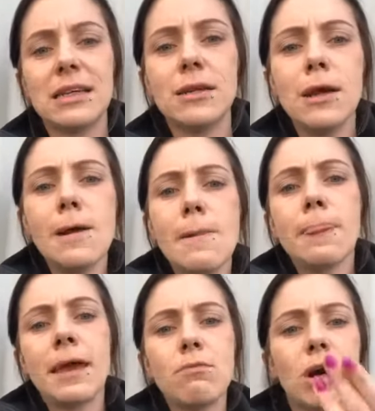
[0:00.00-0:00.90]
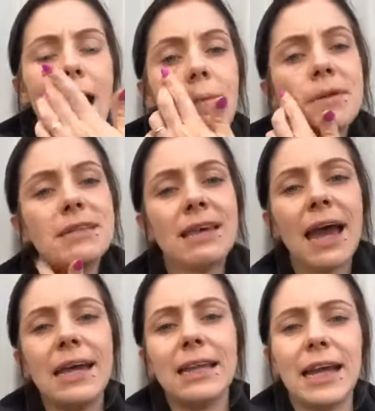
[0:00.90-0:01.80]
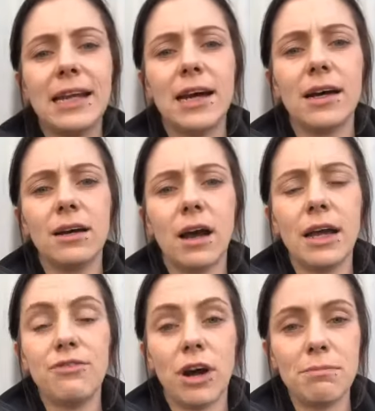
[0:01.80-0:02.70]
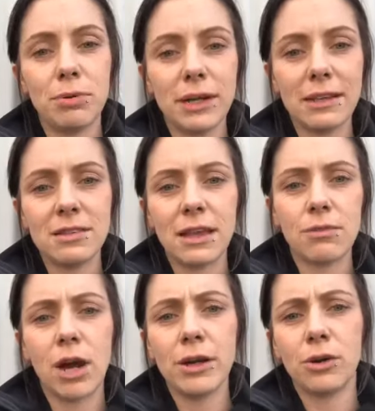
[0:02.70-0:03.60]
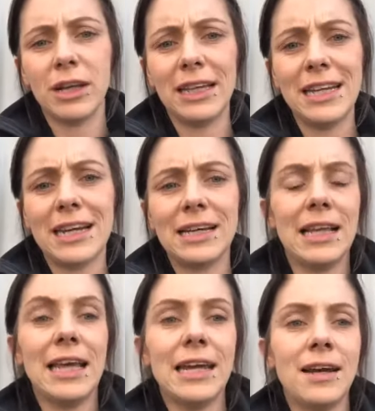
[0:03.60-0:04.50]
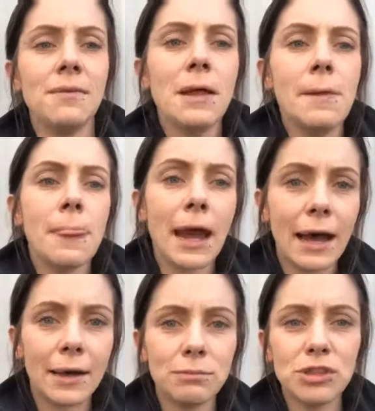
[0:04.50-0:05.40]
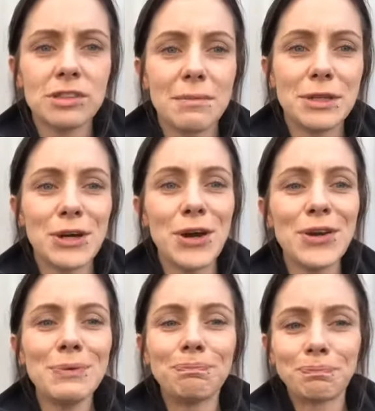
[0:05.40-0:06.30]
And then what happens, hey, Elena, if I'm pronouncing that right, or Elena, just let me know.